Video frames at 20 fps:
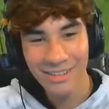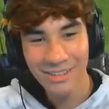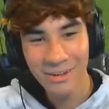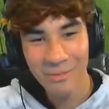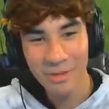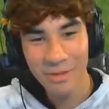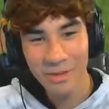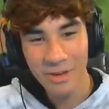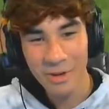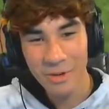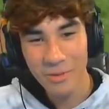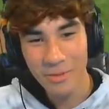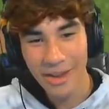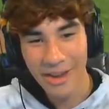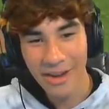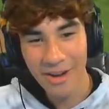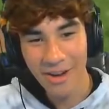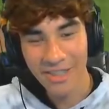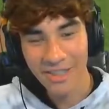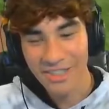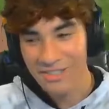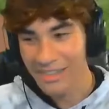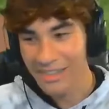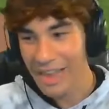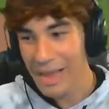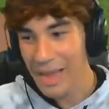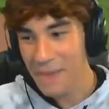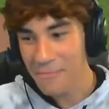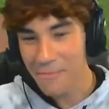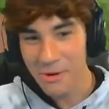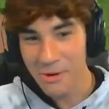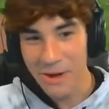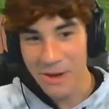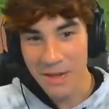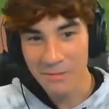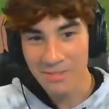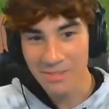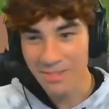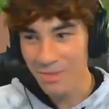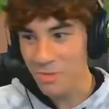They're gonna be like, oh my gosh, Sam
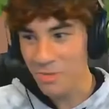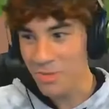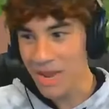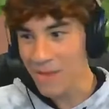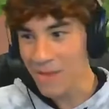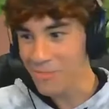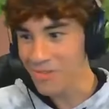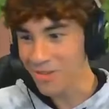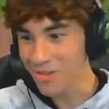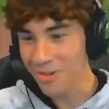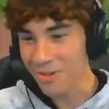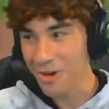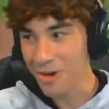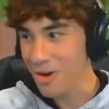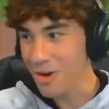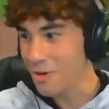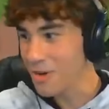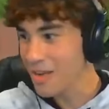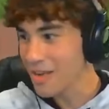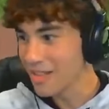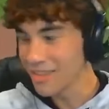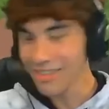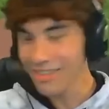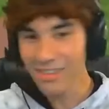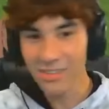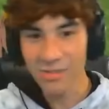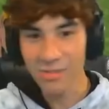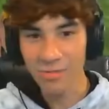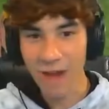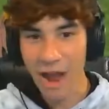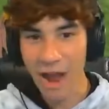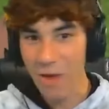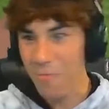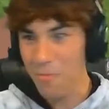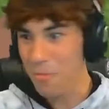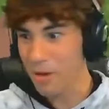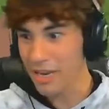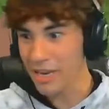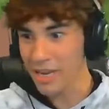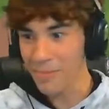pronounced two names in a row. This is
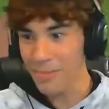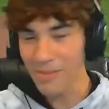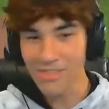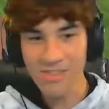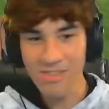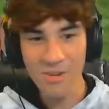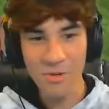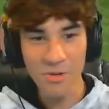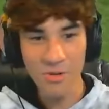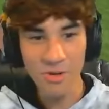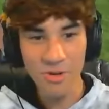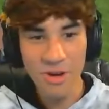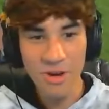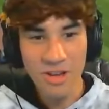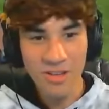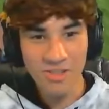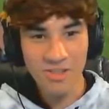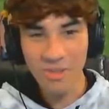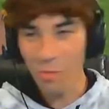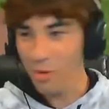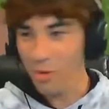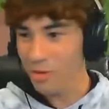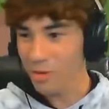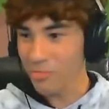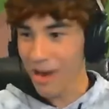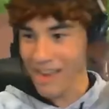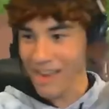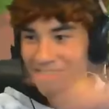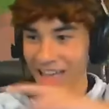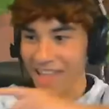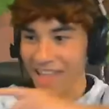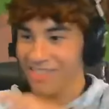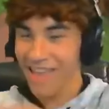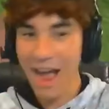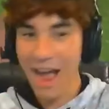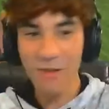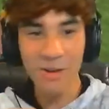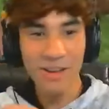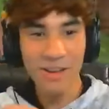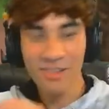groundbreaking material. Someone write that
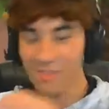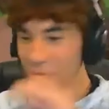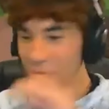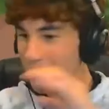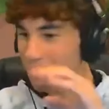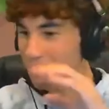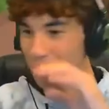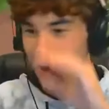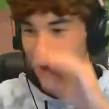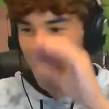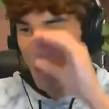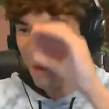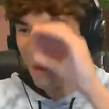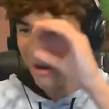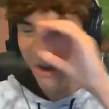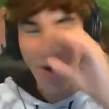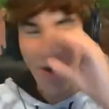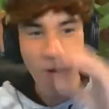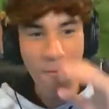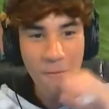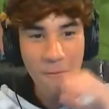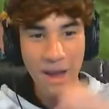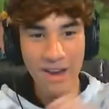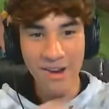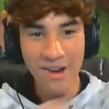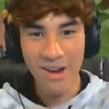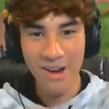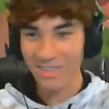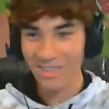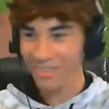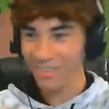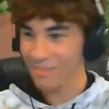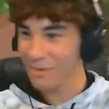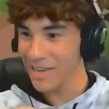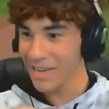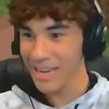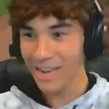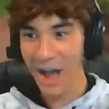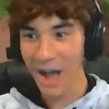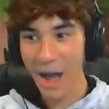down. Someone record it. Oh my gosh, we
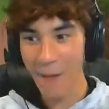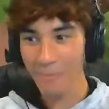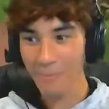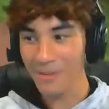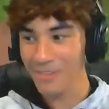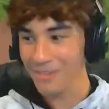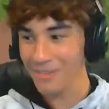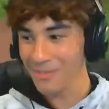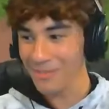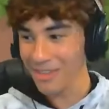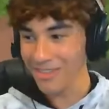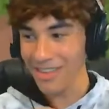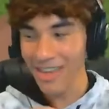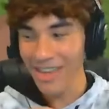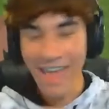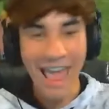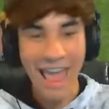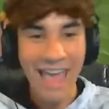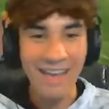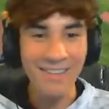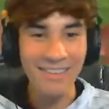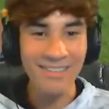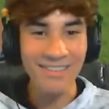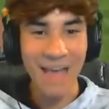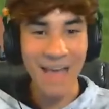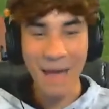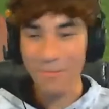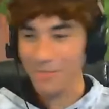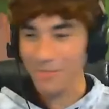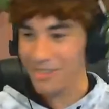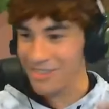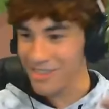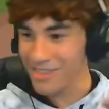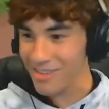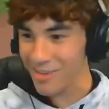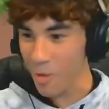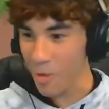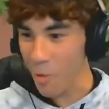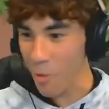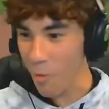need copies of this ASAP. This
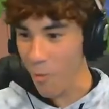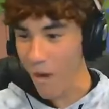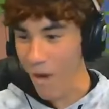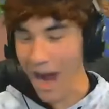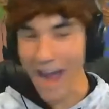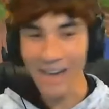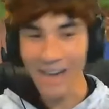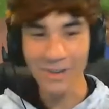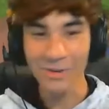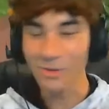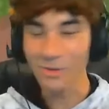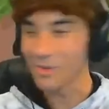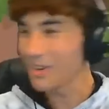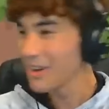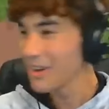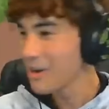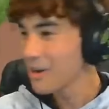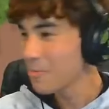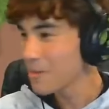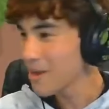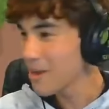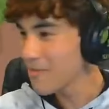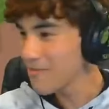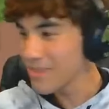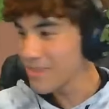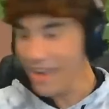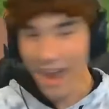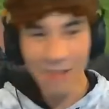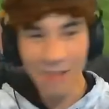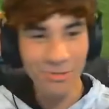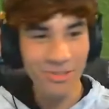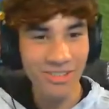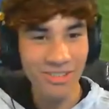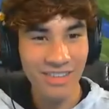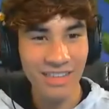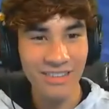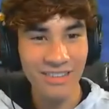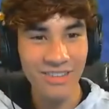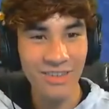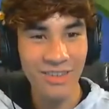is wild. We have never
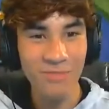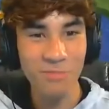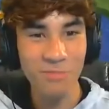seen this